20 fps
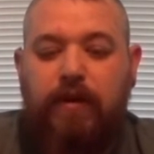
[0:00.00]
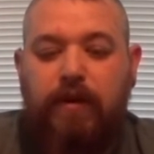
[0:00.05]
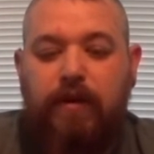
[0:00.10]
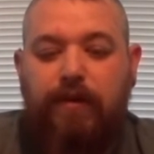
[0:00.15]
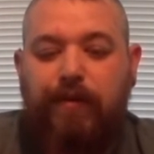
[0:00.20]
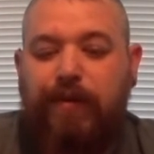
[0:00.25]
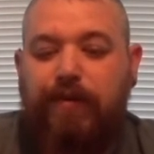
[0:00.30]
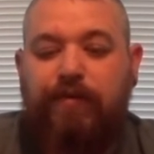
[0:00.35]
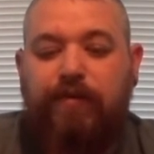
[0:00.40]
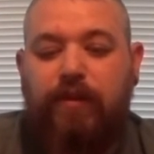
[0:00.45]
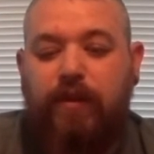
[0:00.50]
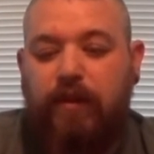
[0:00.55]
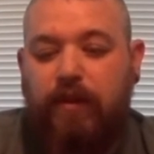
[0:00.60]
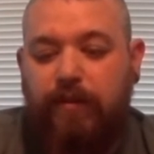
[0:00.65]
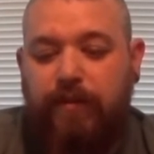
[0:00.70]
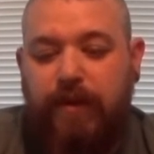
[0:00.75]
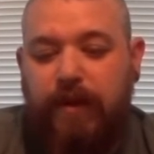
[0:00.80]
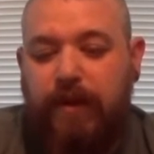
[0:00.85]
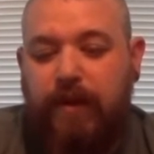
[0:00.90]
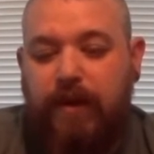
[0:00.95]
We have
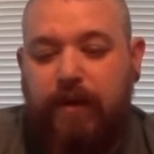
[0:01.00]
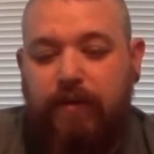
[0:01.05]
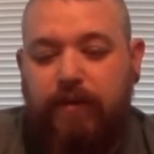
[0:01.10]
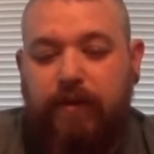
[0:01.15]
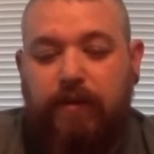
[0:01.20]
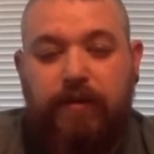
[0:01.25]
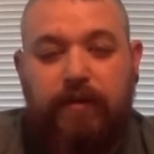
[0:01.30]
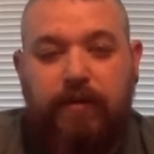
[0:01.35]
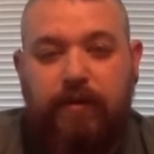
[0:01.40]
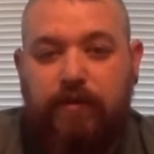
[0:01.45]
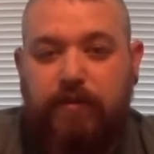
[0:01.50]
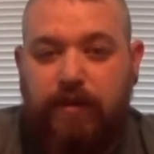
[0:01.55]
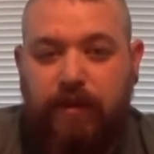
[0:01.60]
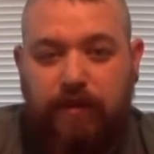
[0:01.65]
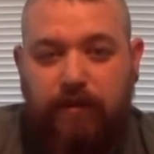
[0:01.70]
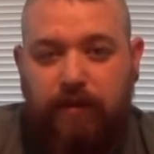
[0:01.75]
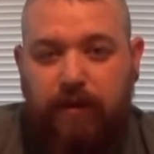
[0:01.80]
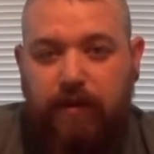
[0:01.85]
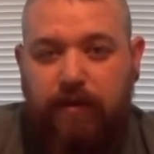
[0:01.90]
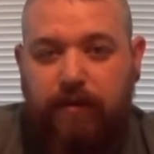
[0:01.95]
Columbia outlet here.
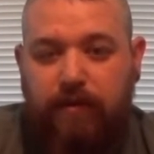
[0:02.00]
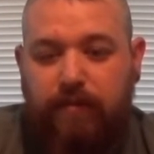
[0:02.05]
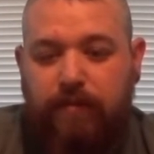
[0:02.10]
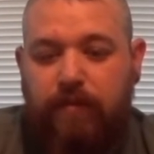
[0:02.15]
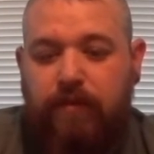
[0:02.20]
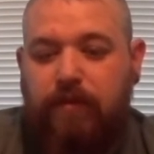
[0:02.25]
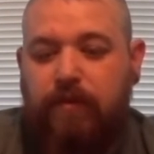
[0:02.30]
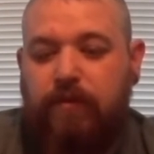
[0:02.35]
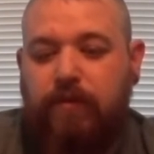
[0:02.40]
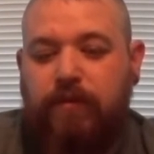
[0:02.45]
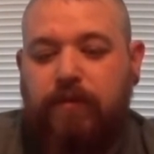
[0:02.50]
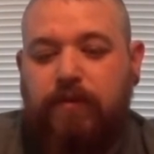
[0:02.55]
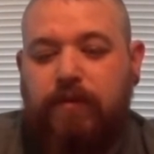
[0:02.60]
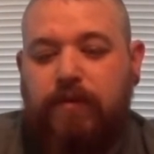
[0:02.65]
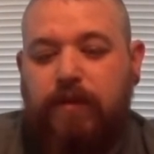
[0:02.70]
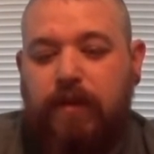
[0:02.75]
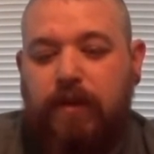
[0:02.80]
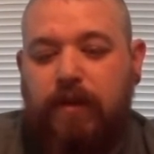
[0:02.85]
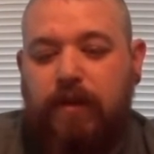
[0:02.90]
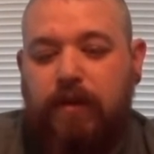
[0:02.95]
Check your outlet
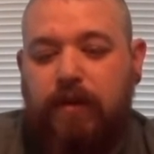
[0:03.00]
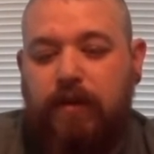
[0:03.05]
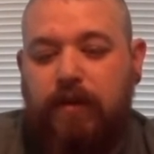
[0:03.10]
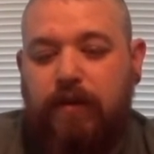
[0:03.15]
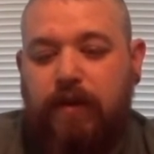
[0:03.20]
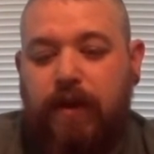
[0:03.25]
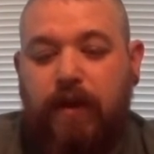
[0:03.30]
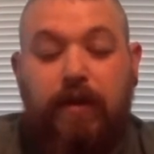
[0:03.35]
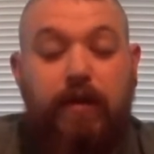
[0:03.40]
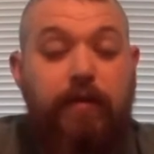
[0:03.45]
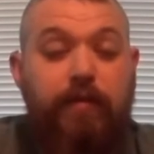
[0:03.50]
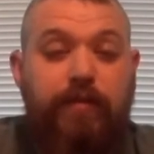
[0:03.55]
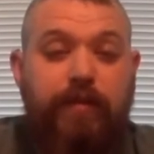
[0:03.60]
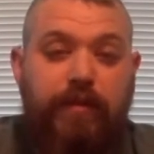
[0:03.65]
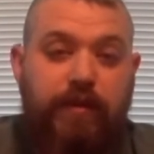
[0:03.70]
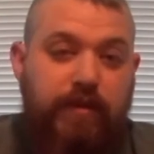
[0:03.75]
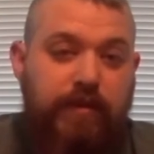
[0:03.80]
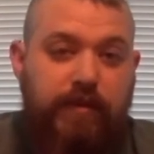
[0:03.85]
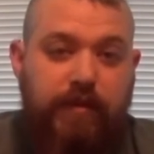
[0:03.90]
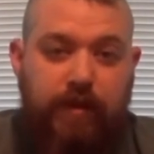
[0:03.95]
malls.
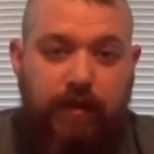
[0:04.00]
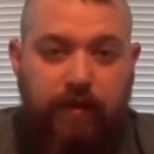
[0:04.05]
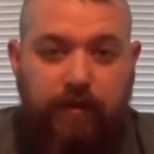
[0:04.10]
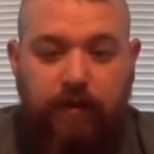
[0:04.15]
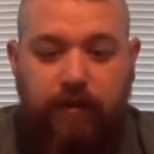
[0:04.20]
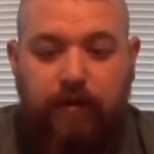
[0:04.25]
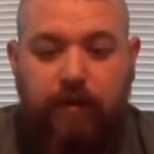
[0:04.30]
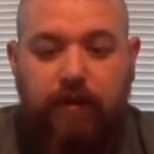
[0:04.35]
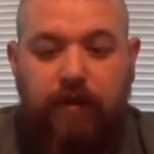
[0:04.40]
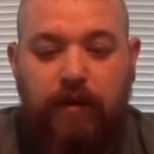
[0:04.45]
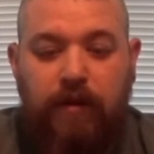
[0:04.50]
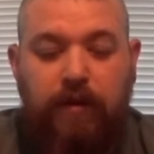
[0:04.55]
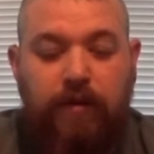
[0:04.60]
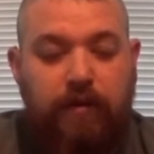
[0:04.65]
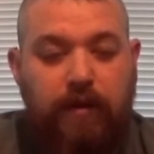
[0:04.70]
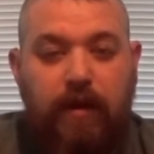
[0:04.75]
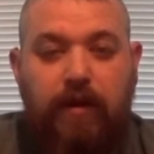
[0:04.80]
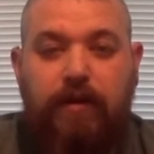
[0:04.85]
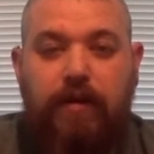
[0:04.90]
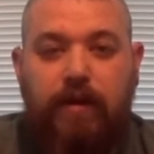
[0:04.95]

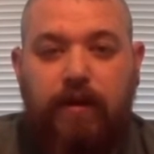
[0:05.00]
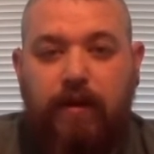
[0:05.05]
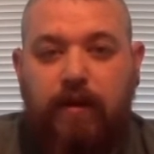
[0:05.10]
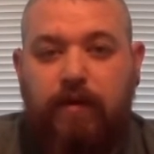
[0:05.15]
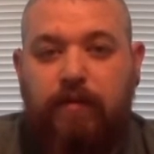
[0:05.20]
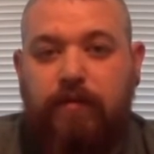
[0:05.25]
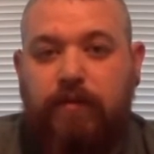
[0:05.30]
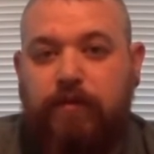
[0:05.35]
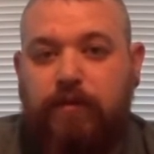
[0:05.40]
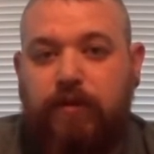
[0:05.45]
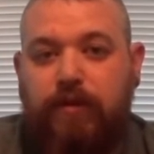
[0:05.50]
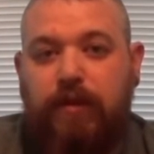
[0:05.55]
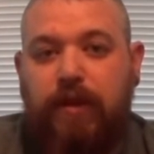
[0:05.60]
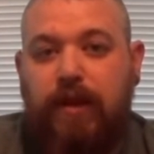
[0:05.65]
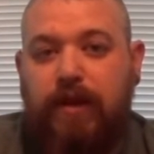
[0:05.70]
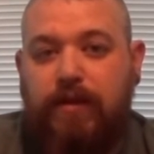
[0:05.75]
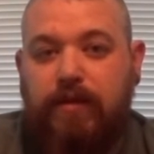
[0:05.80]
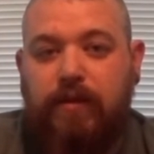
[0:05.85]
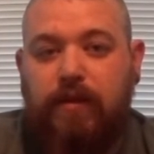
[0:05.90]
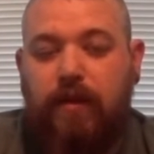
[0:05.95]
LAPolicegear.com usually
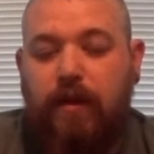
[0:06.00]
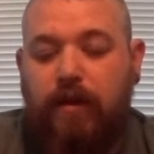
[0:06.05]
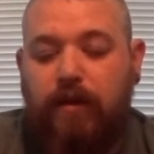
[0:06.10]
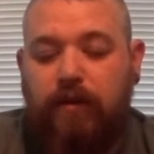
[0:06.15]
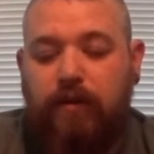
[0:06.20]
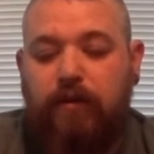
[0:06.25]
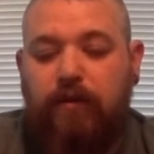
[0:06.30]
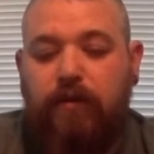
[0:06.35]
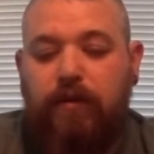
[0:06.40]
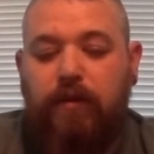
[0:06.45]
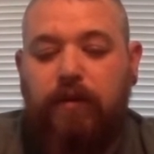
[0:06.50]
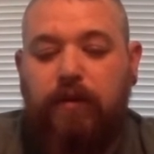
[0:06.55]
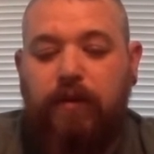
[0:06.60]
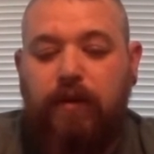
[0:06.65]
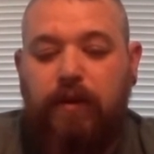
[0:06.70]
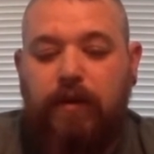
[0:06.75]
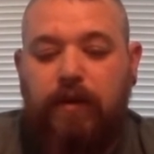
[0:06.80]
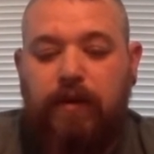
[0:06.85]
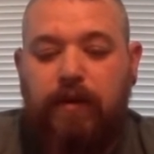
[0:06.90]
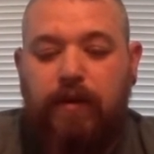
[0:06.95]
has a lot of good
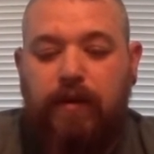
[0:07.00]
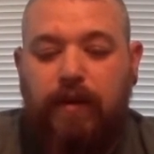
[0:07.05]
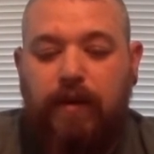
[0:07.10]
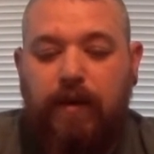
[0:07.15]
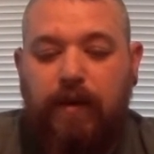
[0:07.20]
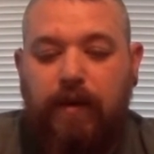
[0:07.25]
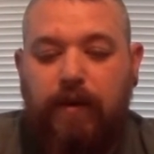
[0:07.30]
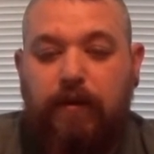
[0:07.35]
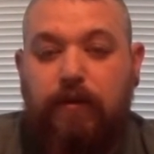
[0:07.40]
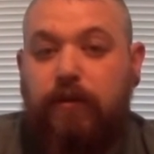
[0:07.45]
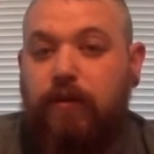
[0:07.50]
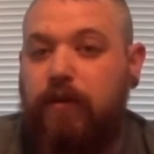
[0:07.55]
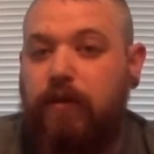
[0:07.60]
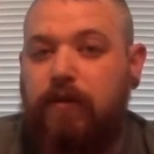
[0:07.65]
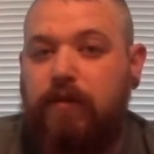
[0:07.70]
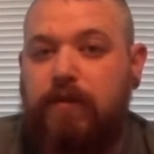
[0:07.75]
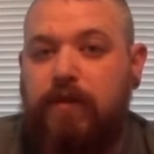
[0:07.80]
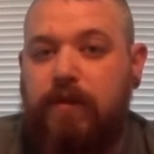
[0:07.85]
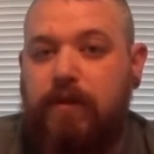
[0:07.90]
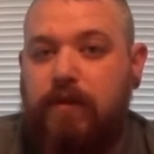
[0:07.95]

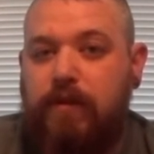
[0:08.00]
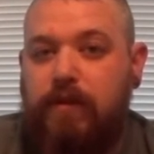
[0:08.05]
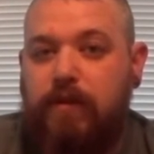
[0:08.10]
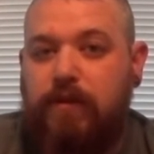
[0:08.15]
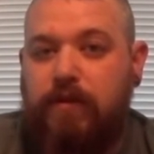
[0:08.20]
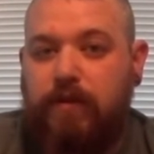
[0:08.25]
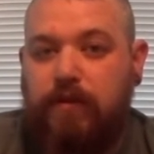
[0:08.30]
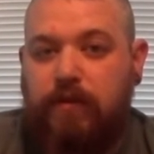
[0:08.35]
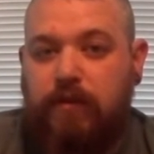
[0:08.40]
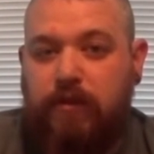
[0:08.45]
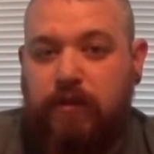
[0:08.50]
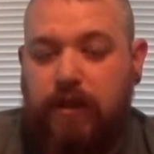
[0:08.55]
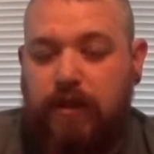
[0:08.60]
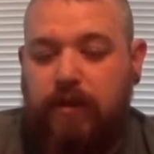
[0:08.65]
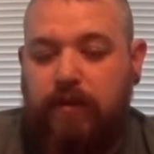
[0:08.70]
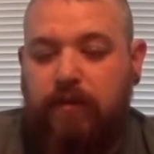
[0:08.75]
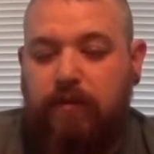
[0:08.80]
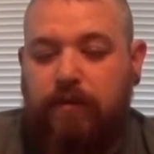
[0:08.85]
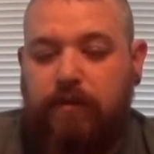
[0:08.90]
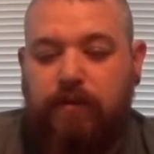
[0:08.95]
clearances and
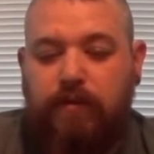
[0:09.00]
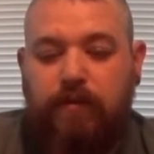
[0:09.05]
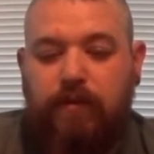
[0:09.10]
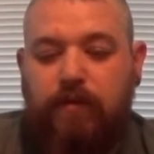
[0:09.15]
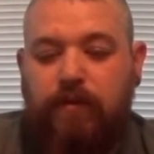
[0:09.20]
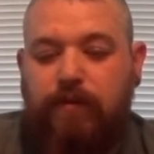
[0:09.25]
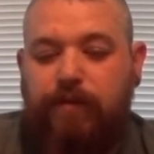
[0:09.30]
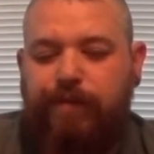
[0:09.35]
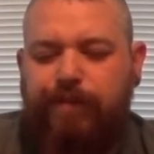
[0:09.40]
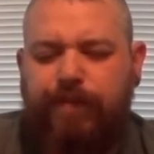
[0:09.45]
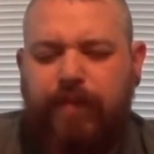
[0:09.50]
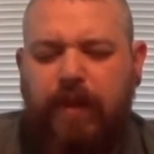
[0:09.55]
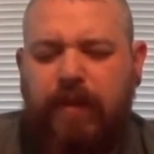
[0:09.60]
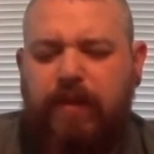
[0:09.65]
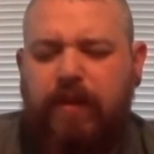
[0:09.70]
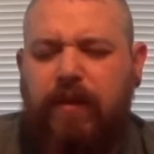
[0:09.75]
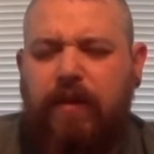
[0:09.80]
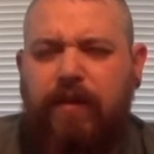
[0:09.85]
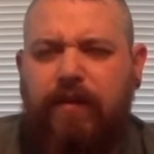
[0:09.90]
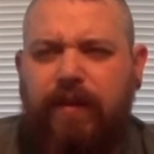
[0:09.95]
sales. So I
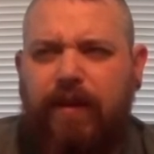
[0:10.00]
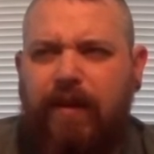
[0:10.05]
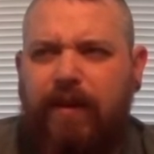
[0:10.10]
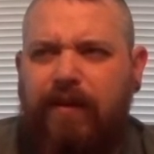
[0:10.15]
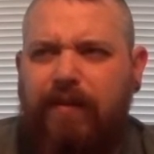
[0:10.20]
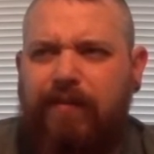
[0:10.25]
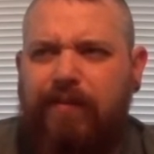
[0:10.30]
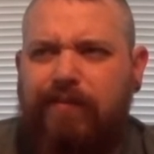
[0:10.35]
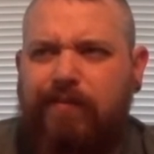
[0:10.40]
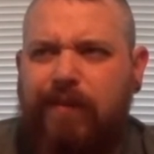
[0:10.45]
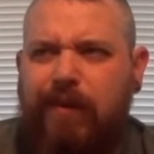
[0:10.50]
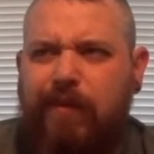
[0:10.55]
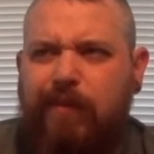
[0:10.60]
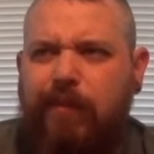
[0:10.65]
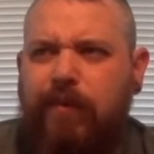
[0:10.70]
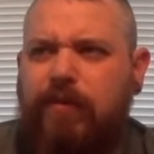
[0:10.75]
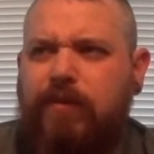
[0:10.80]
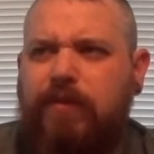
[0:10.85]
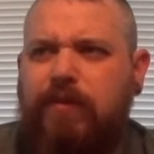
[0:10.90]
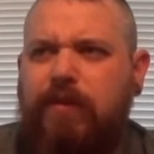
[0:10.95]
think I got a
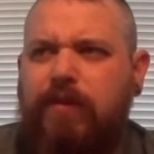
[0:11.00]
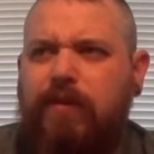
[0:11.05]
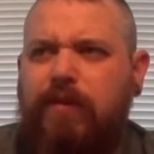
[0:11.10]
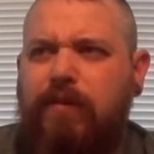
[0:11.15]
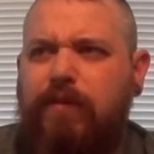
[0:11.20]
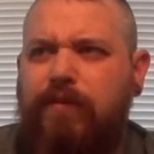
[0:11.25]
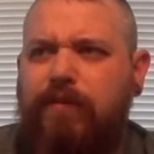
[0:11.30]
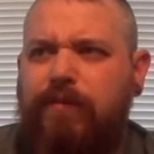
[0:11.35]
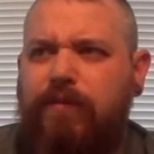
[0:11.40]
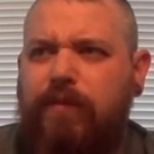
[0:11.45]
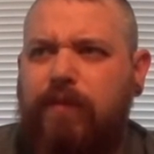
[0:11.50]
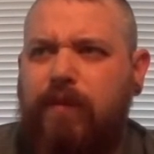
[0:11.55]
bunch of